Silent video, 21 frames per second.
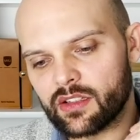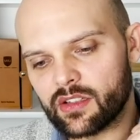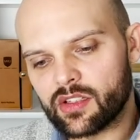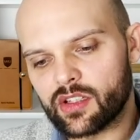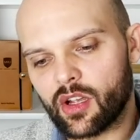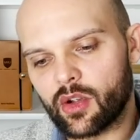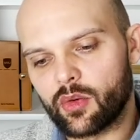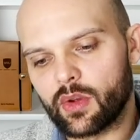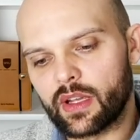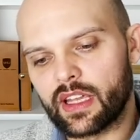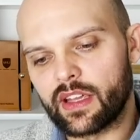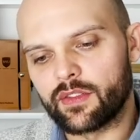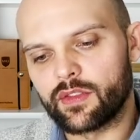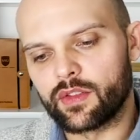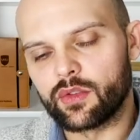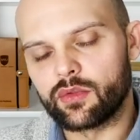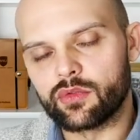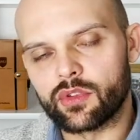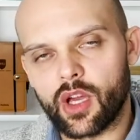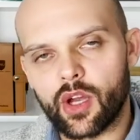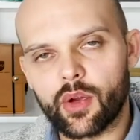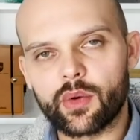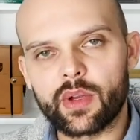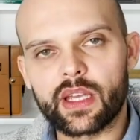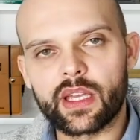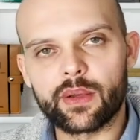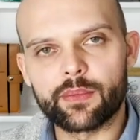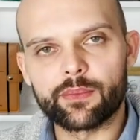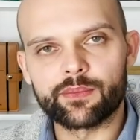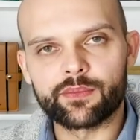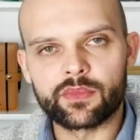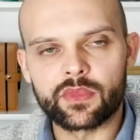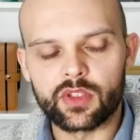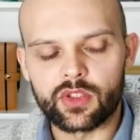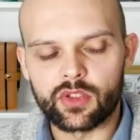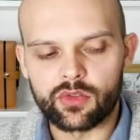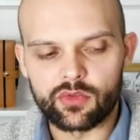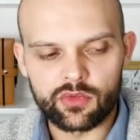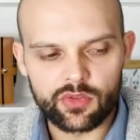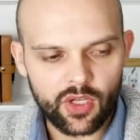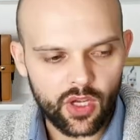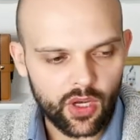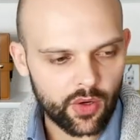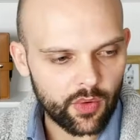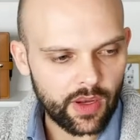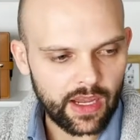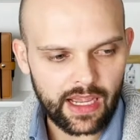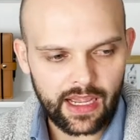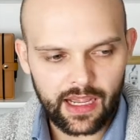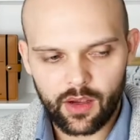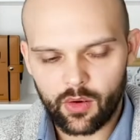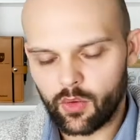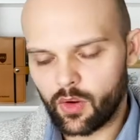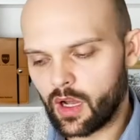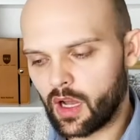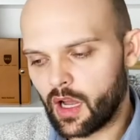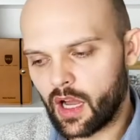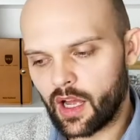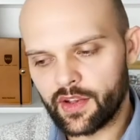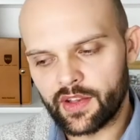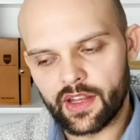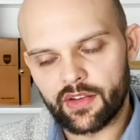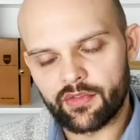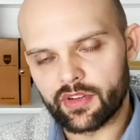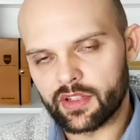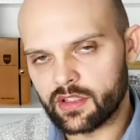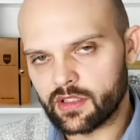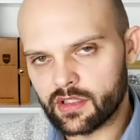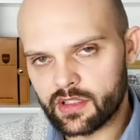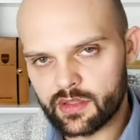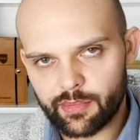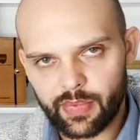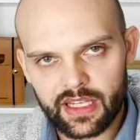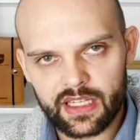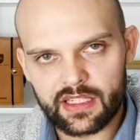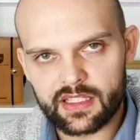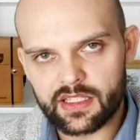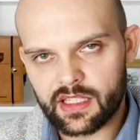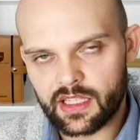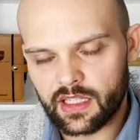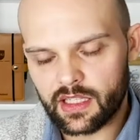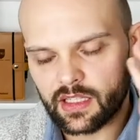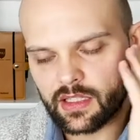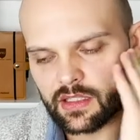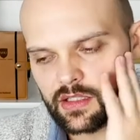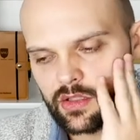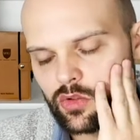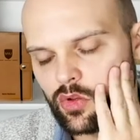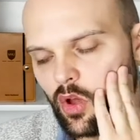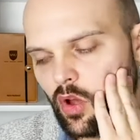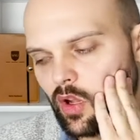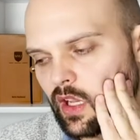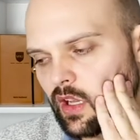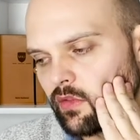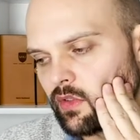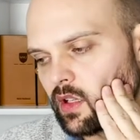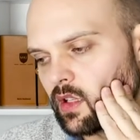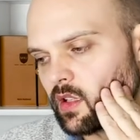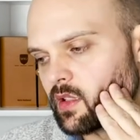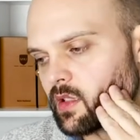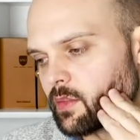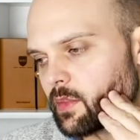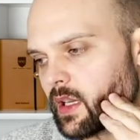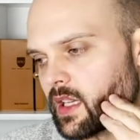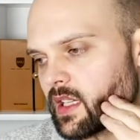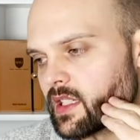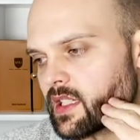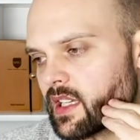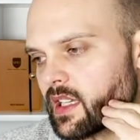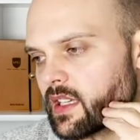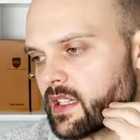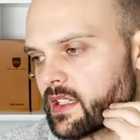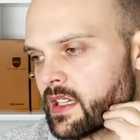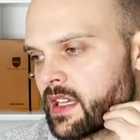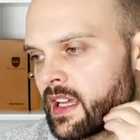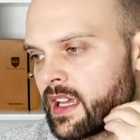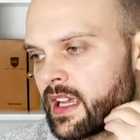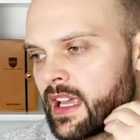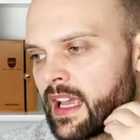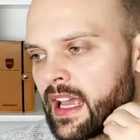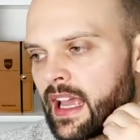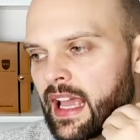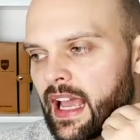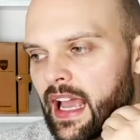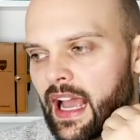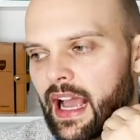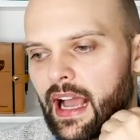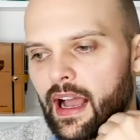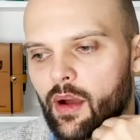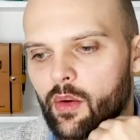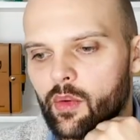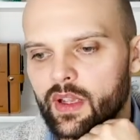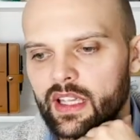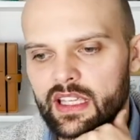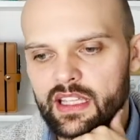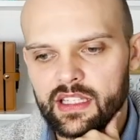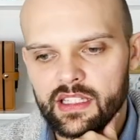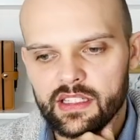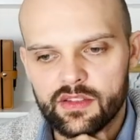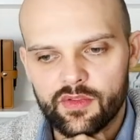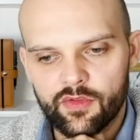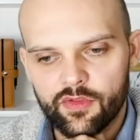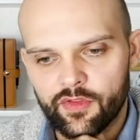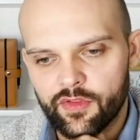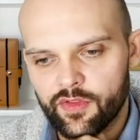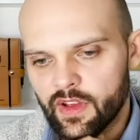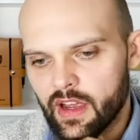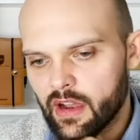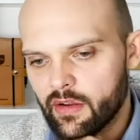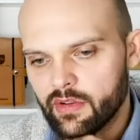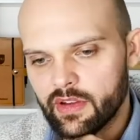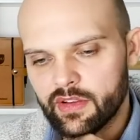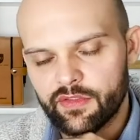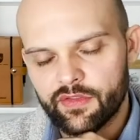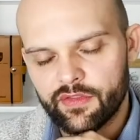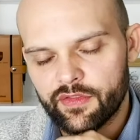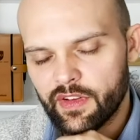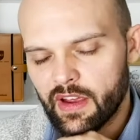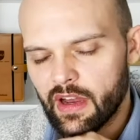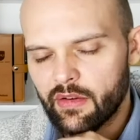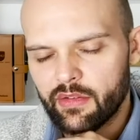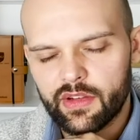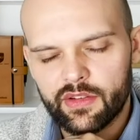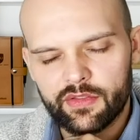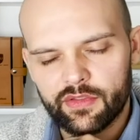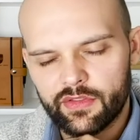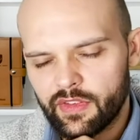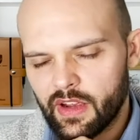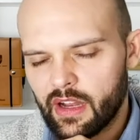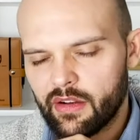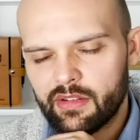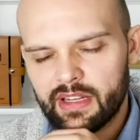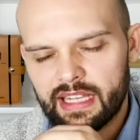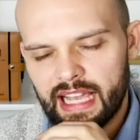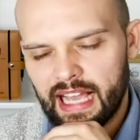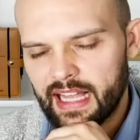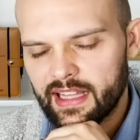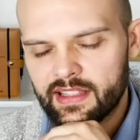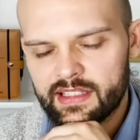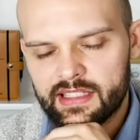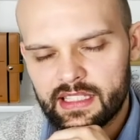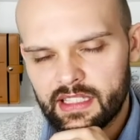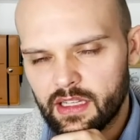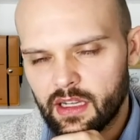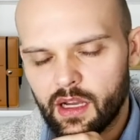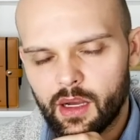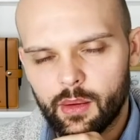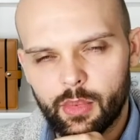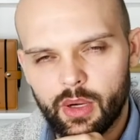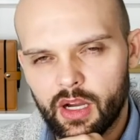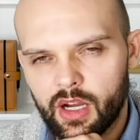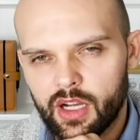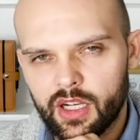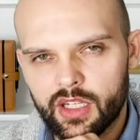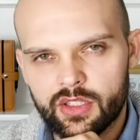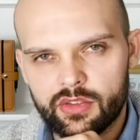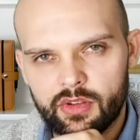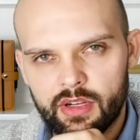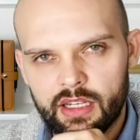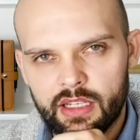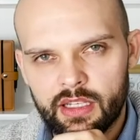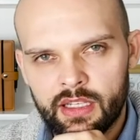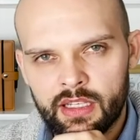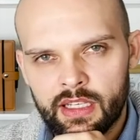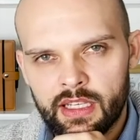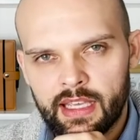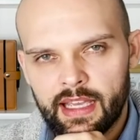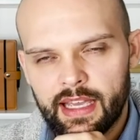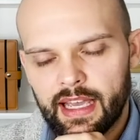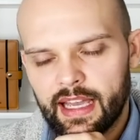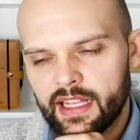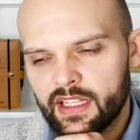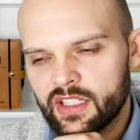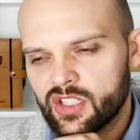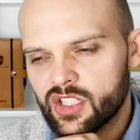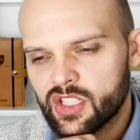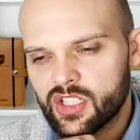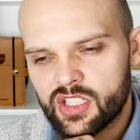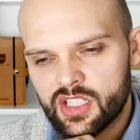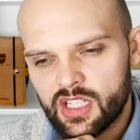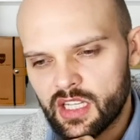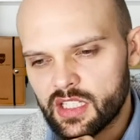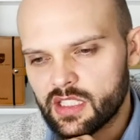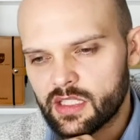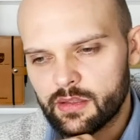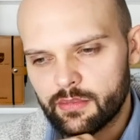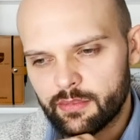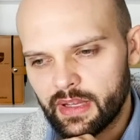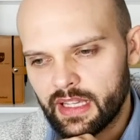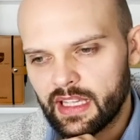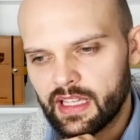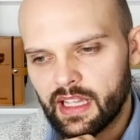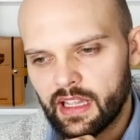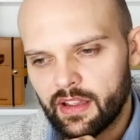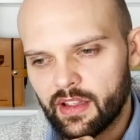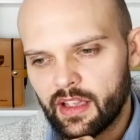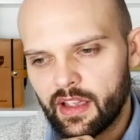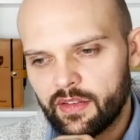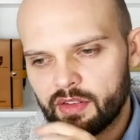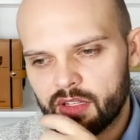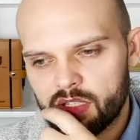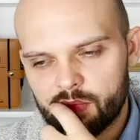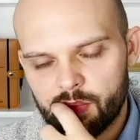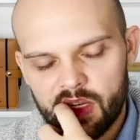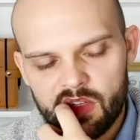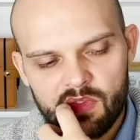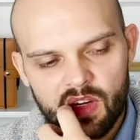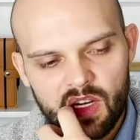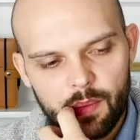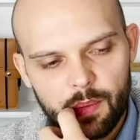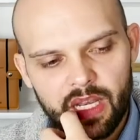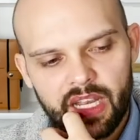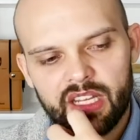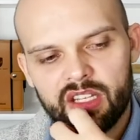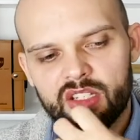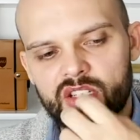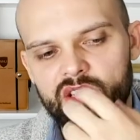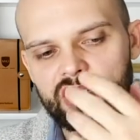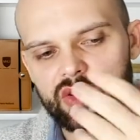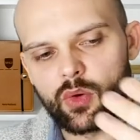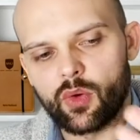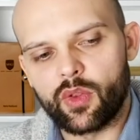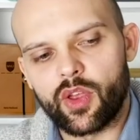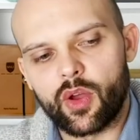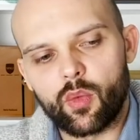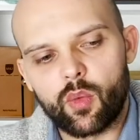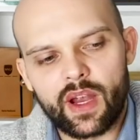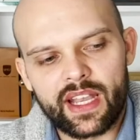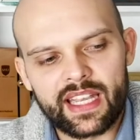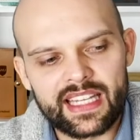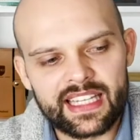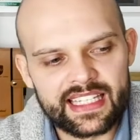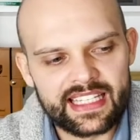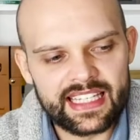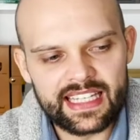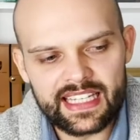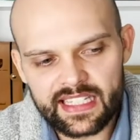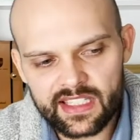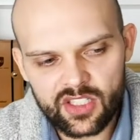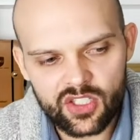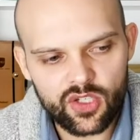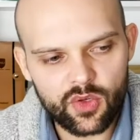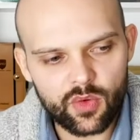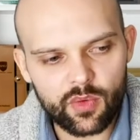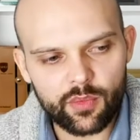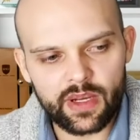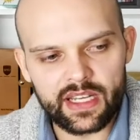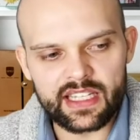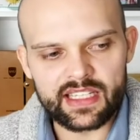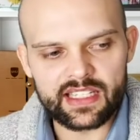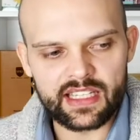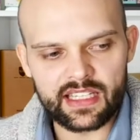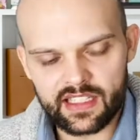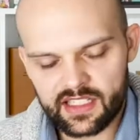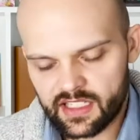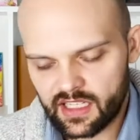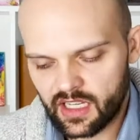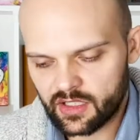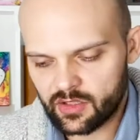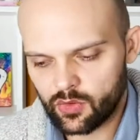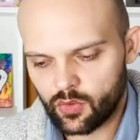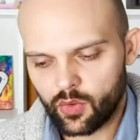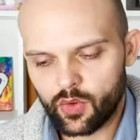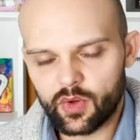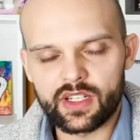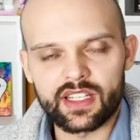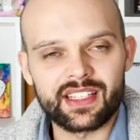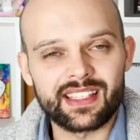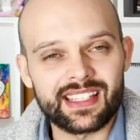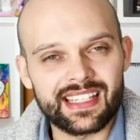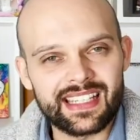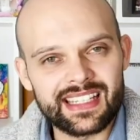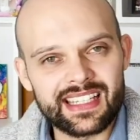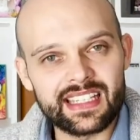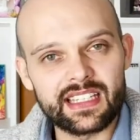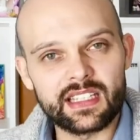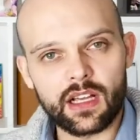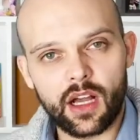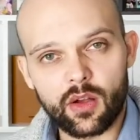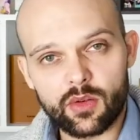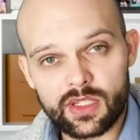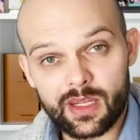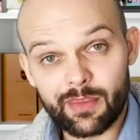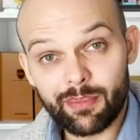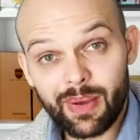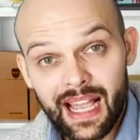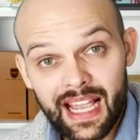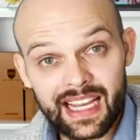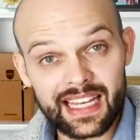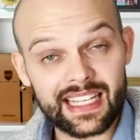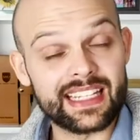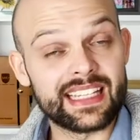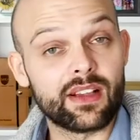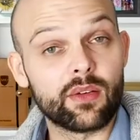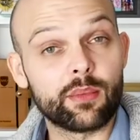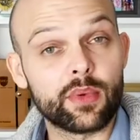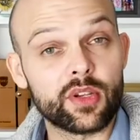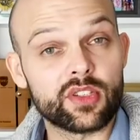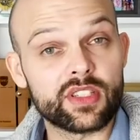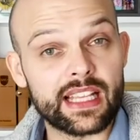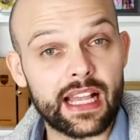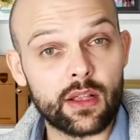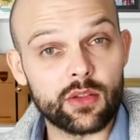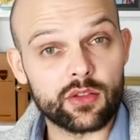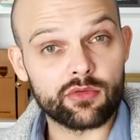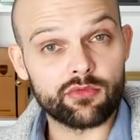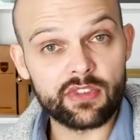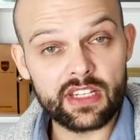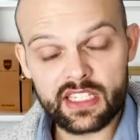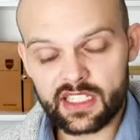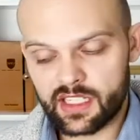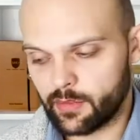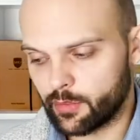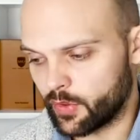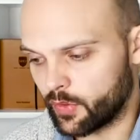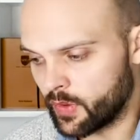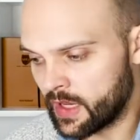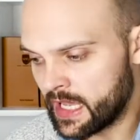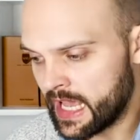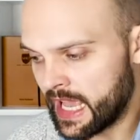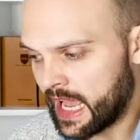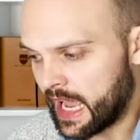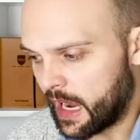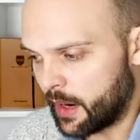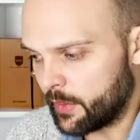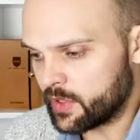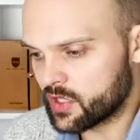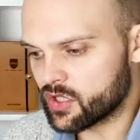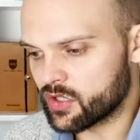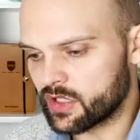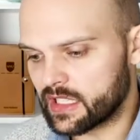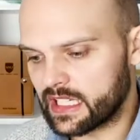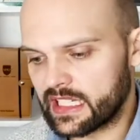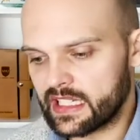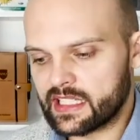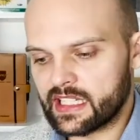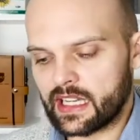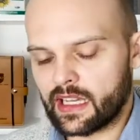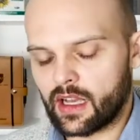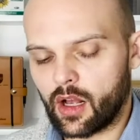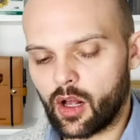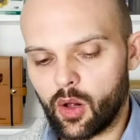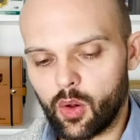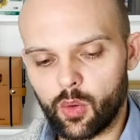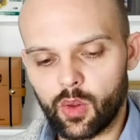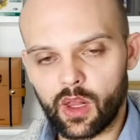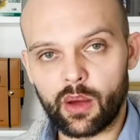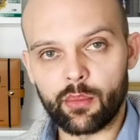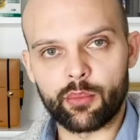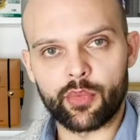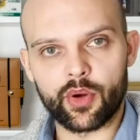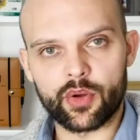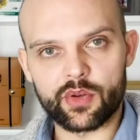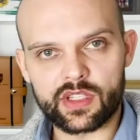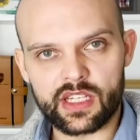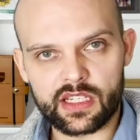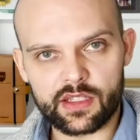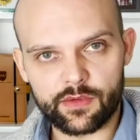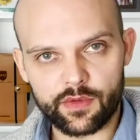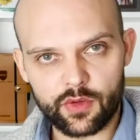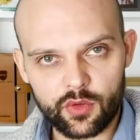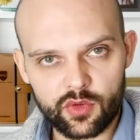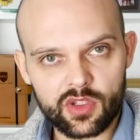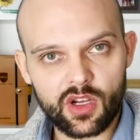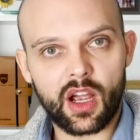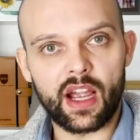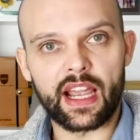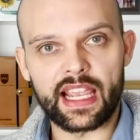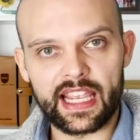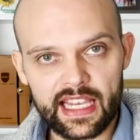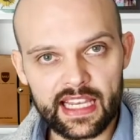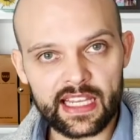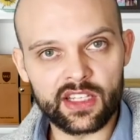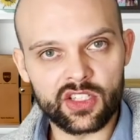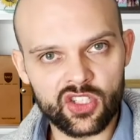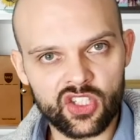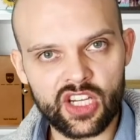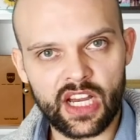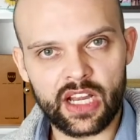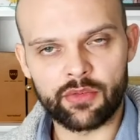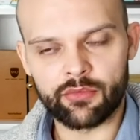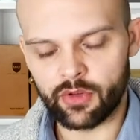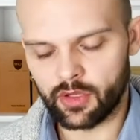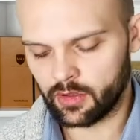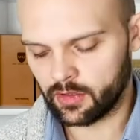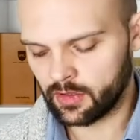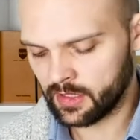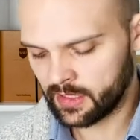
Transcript: So if you know him, you know how non-evidence-based he is, how he's very, very, very anti-carbohydrate and just doesn't make evidence-based recommendations. Although when he needs to and when he's in certain audiences, he dials it back and he almost sounds reasonable, how he should eat a whole unprocessed food diet in general.